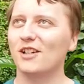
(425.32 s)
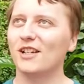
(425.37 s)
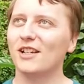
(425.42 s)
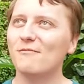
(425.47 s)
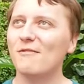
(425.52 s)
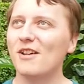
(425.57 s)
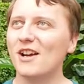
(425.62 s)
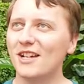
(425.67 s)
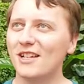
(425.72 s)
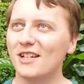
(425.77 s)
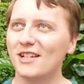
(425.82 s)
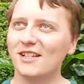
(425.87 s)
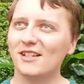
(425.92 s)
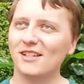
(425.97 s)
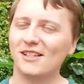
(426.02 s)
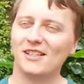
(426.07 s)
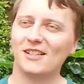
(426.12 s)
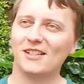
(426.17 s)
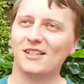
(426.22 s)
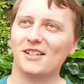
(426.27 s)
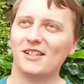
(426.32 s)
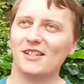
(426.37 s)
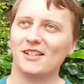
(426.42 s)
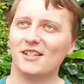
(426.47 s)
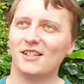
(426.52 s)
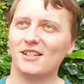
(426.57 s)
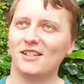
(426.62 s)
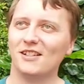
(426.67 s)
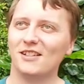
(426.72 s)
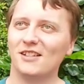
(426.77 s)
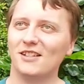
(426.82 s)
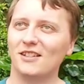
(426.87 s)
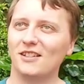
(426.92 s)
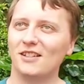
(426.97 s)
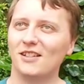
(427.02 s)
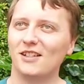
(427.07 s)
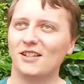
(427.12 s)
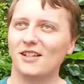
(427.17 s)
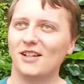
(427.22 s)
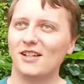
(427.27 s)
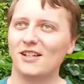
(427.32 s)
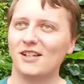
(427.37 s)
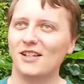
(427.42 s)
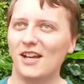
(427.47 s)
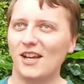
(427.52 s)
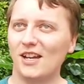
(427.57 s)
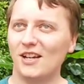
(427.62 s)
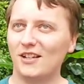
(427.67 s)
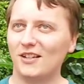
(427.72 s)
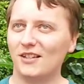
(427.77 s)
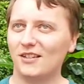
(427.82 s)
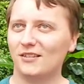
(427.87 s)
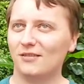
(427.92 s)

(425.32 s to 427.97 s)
bring in my ideas and I can take